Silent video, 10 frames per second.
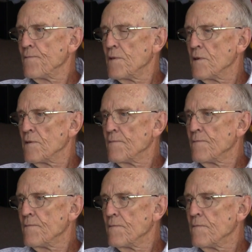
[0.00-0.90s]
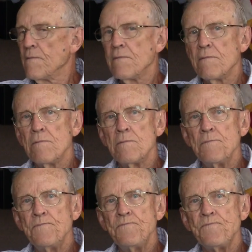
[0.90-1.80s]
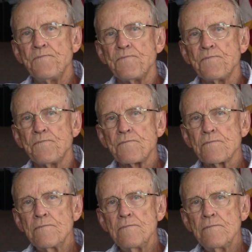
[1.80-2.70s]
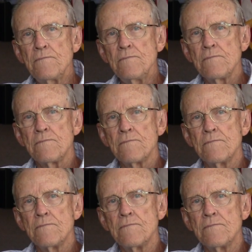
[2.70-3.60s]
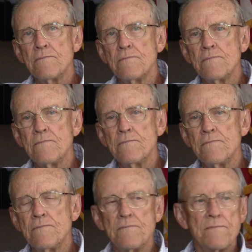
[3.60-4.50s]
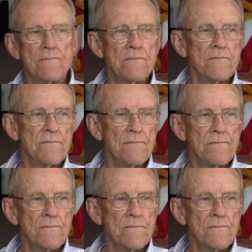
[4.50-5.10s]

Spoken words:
Nothing is said.